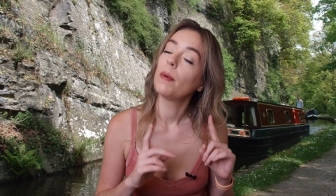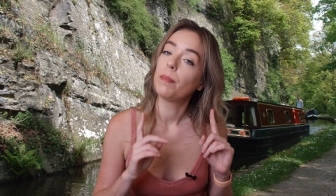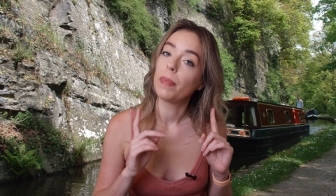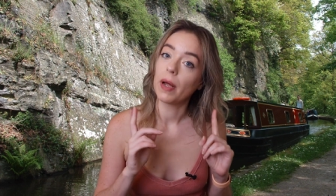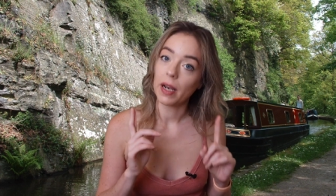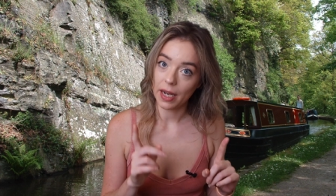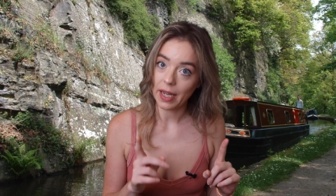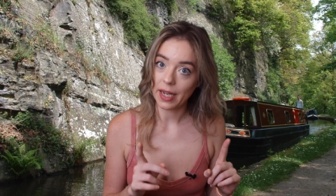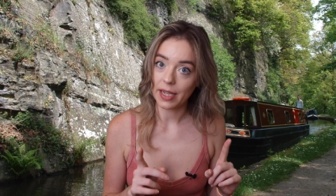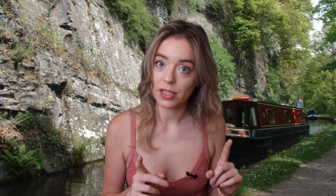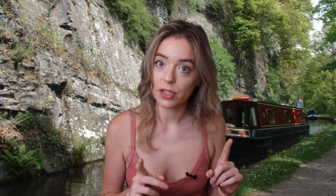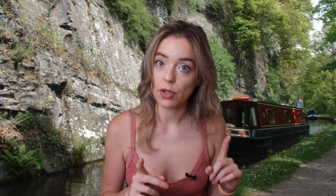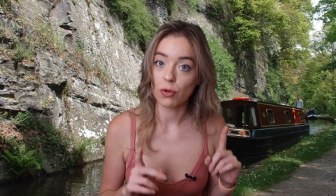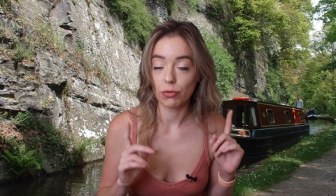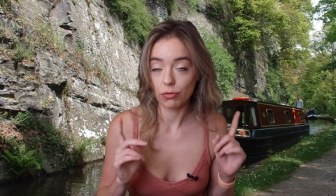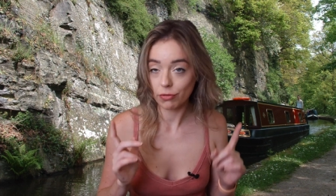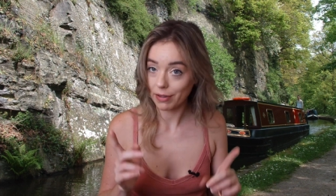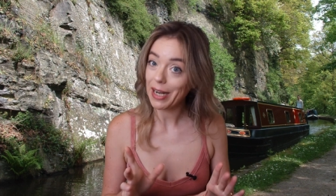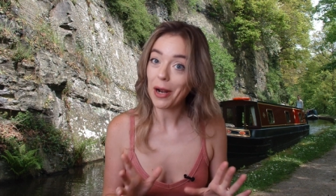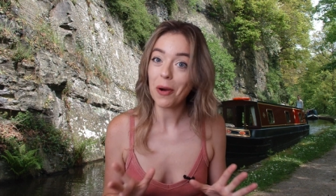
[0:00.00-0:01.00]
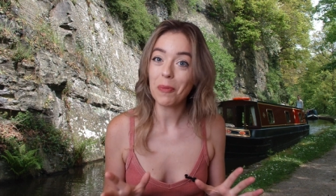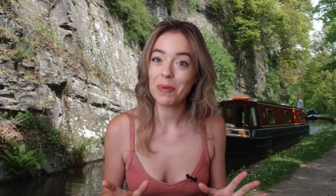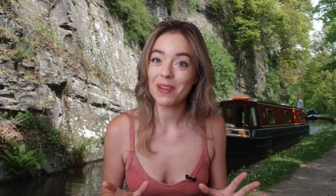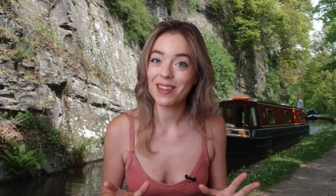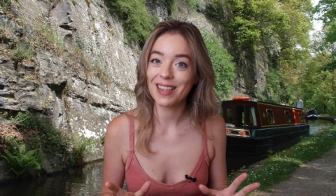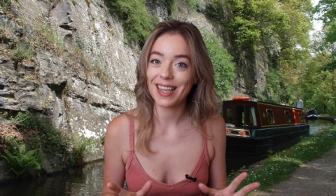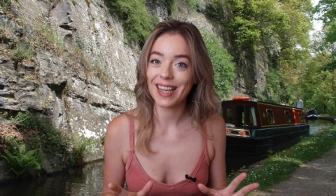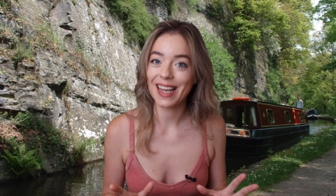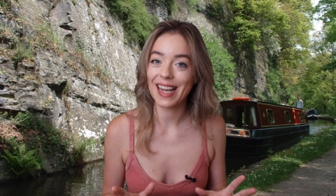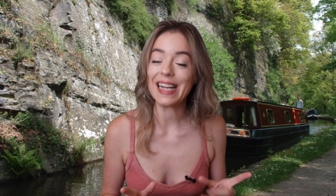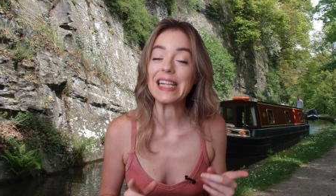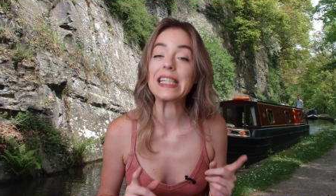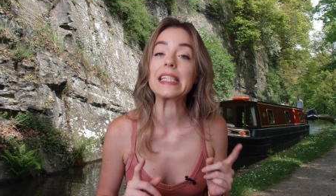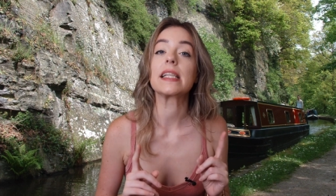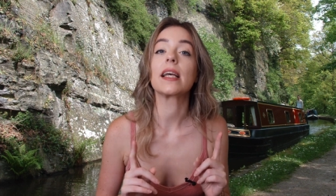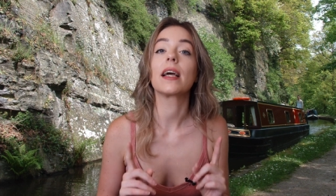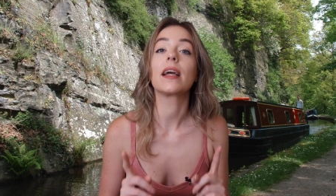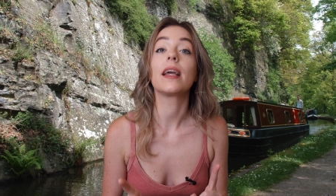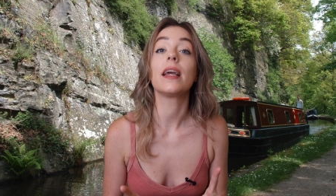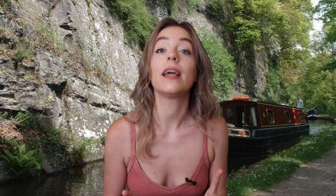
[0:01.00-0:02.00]
police reopened the
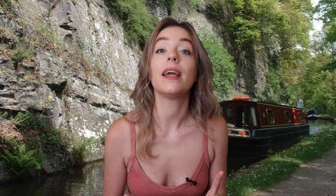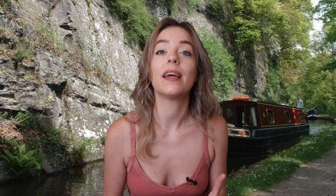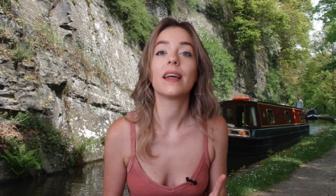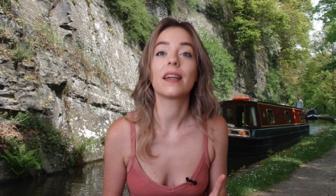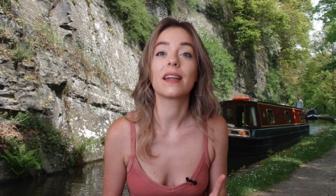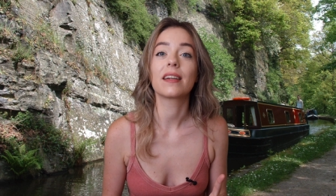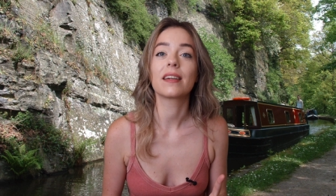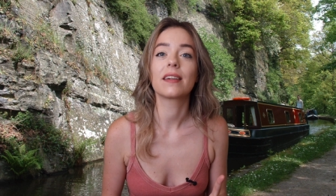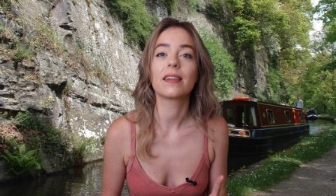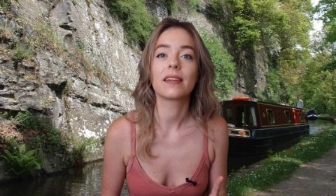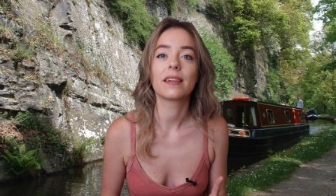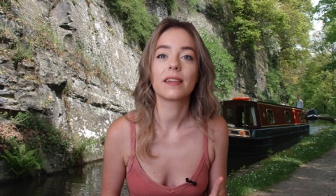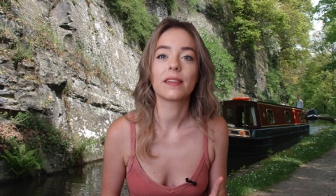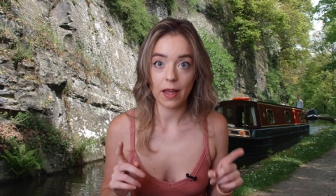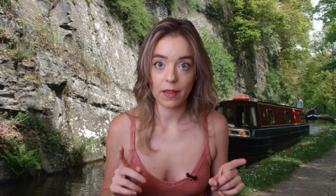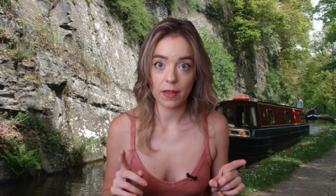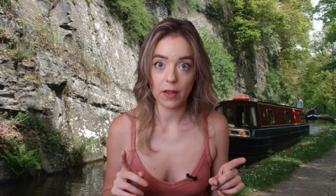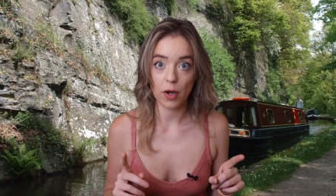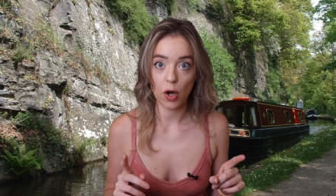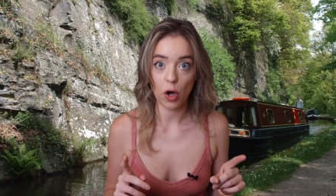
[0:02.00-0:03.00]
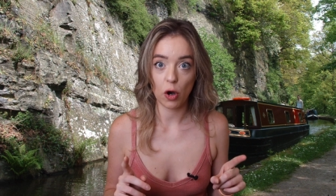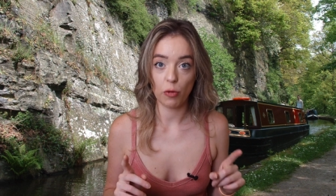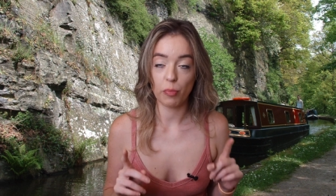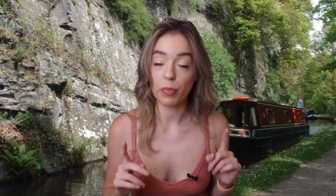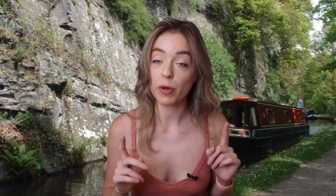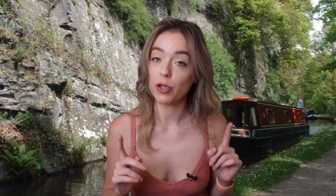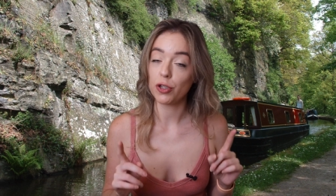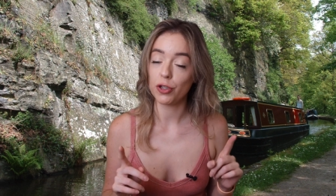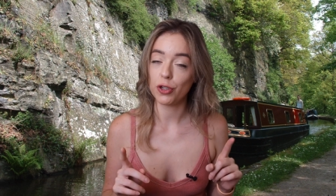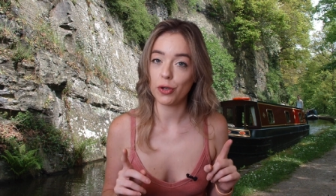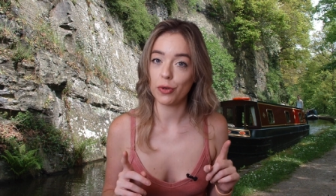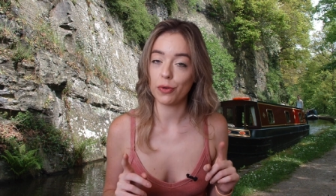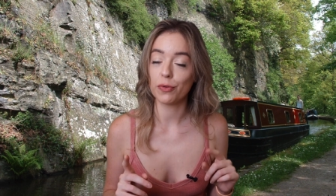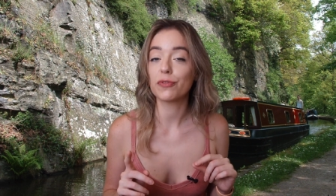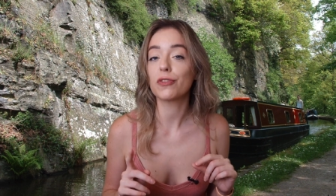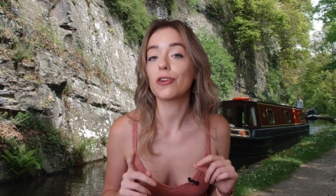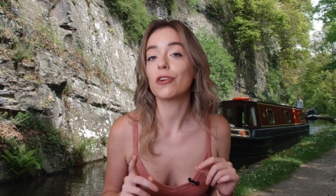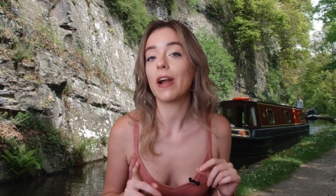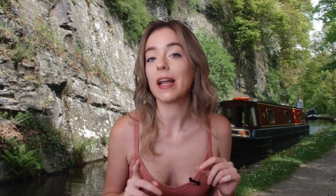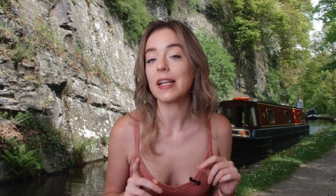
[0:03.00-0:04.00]
case again in the hope new
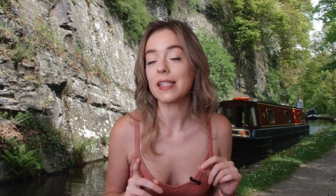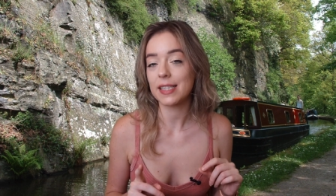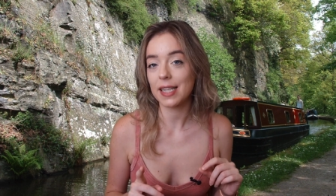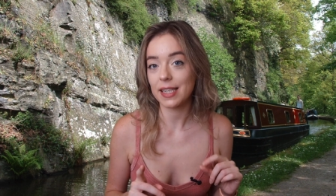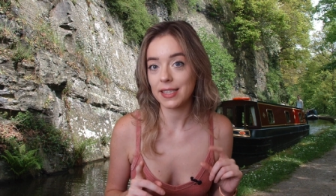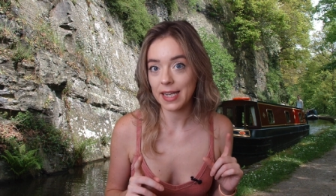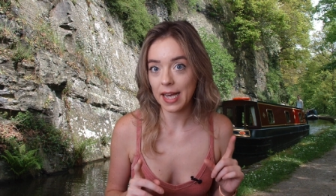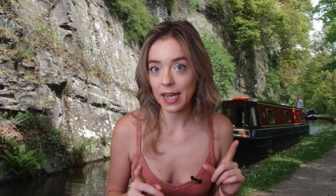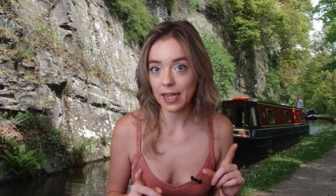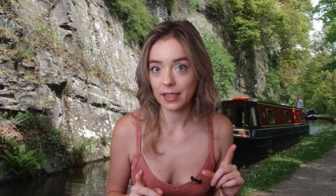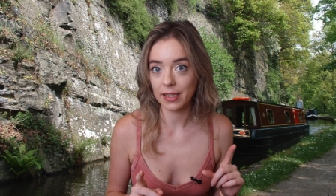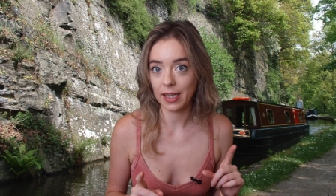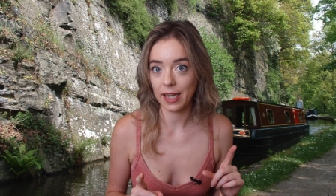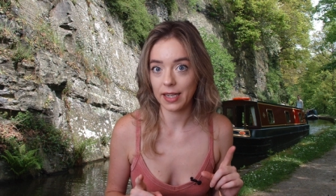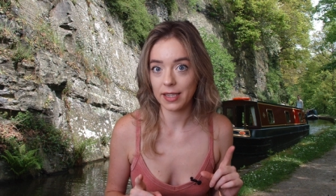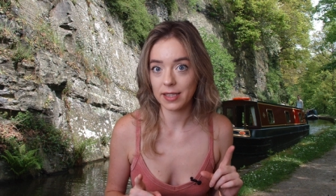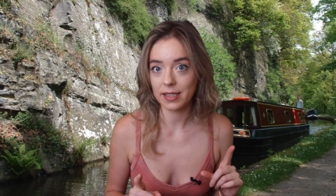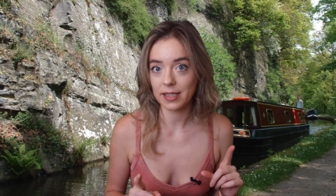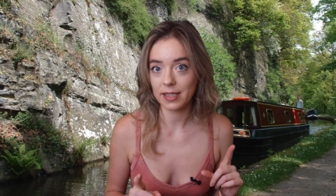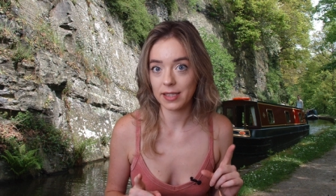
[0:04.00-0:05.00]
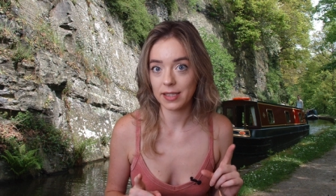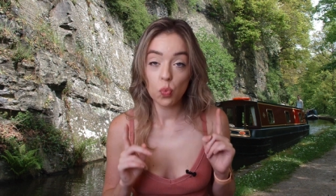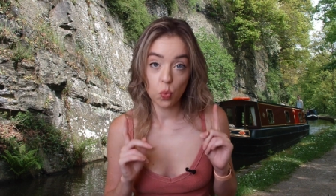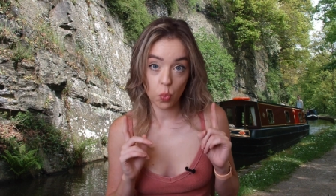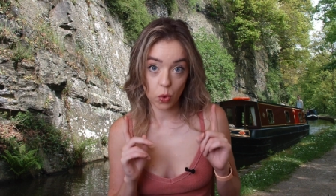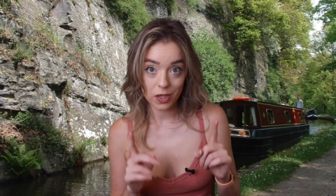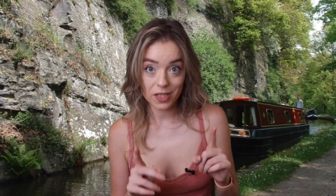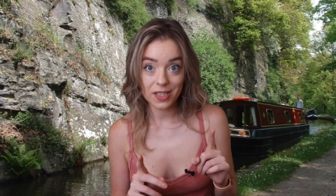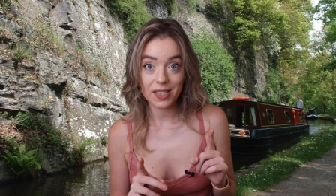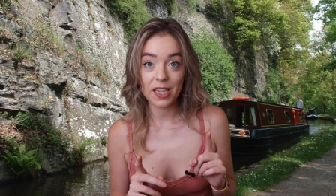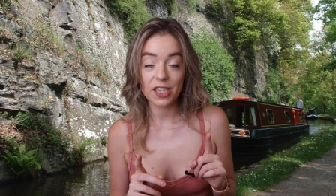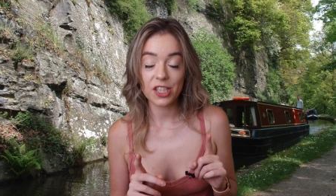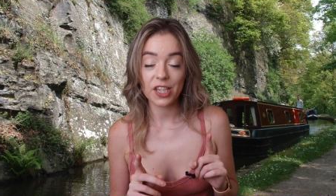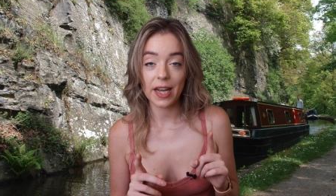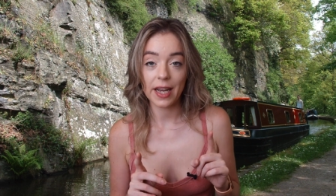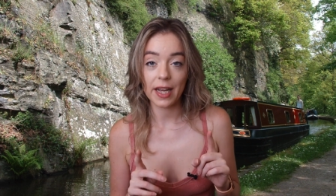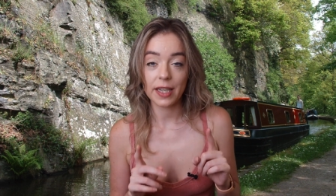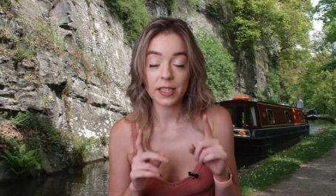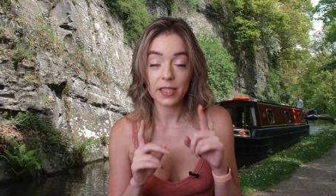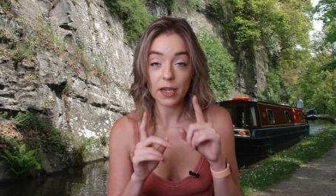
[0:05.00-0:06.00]
forensic techniques would
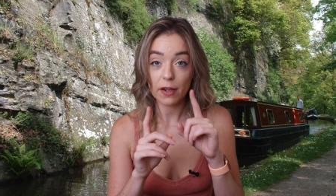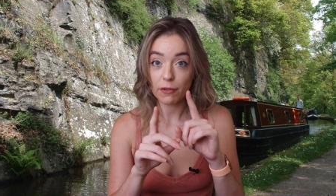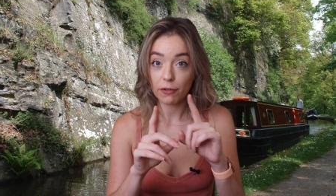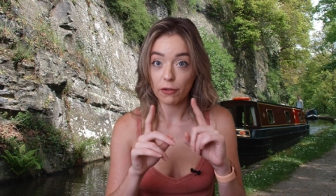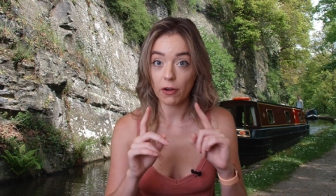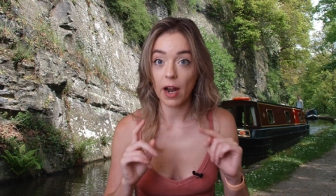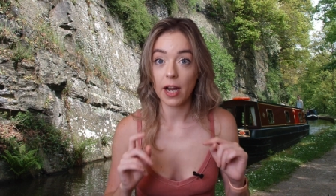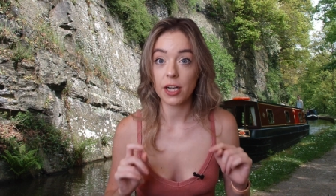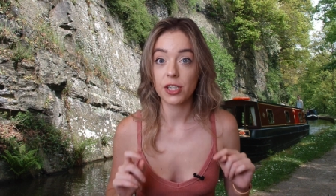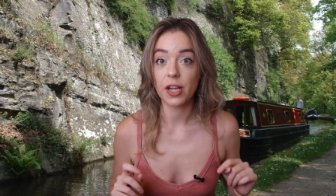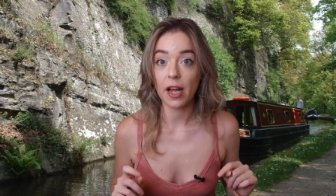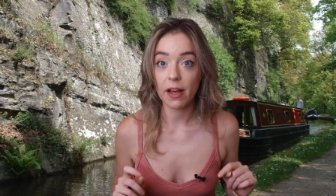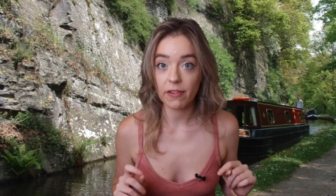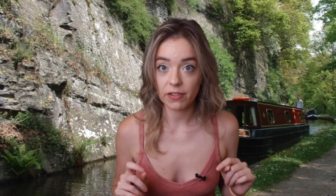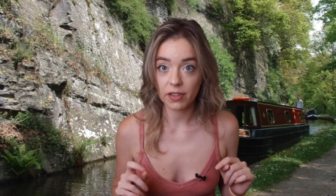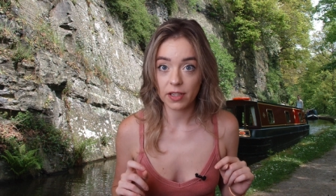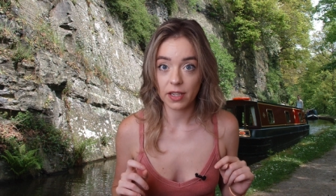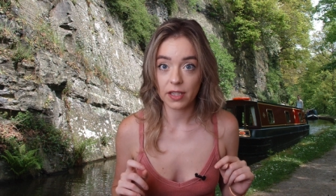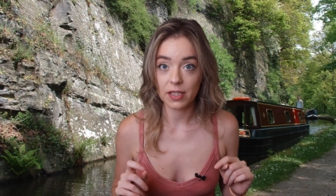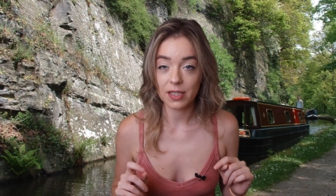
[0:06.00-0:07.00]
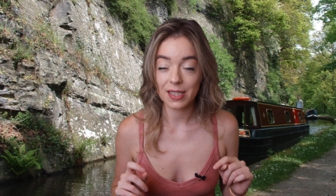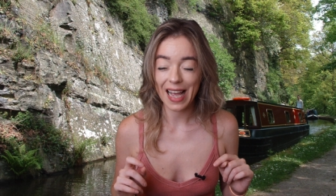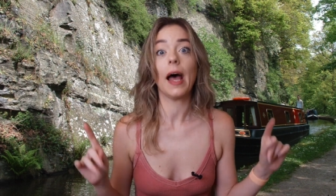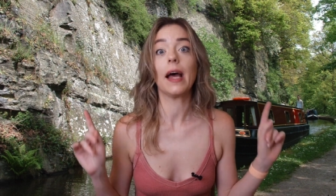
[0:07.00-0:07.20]
suggest fresh evidence.